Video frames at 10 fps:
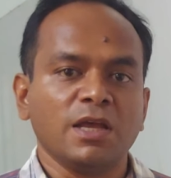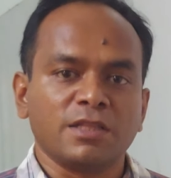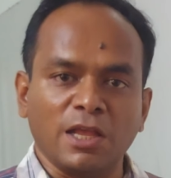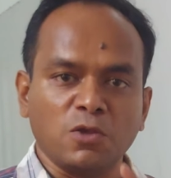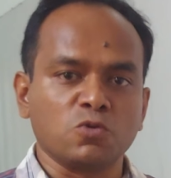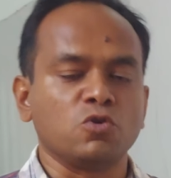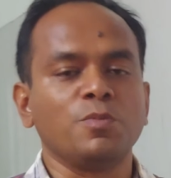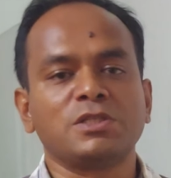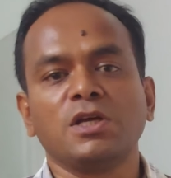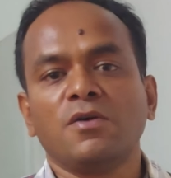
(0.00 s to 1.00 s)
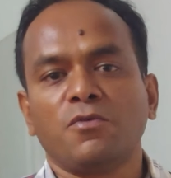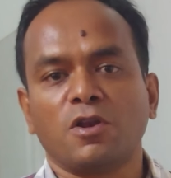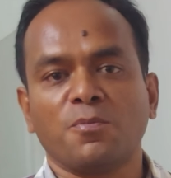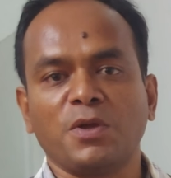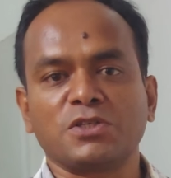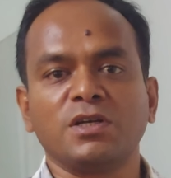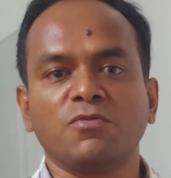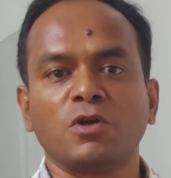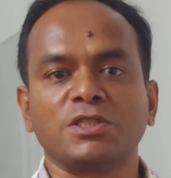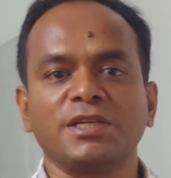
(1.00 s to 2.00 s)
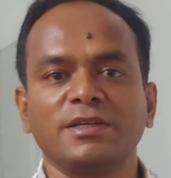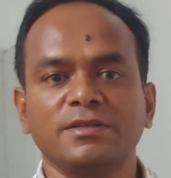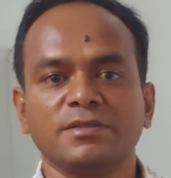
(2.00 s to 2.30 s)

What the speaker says: Thank you so much for your patient watching.